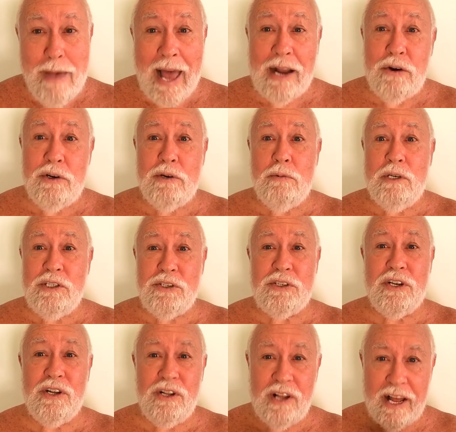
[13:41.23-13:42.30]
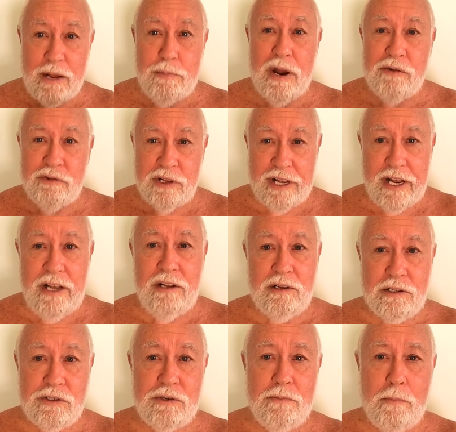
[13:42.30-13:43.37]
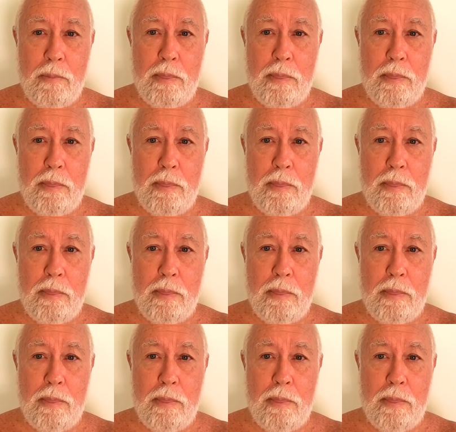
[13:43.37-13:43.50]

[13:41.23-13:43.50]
back when it was still like Beverly Hills.